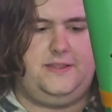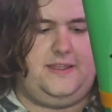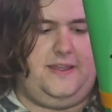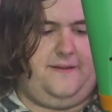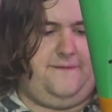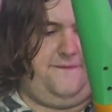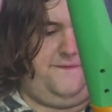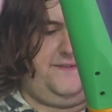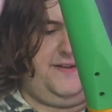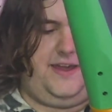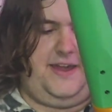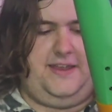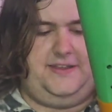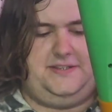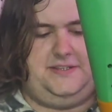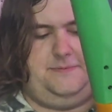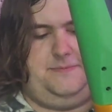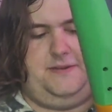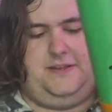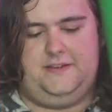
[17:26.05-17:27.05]
that
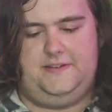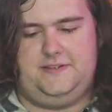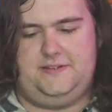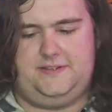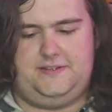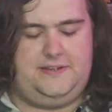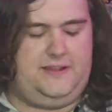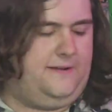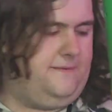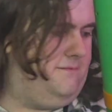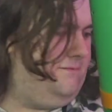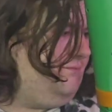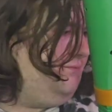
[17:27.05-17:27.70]
fast, because I'm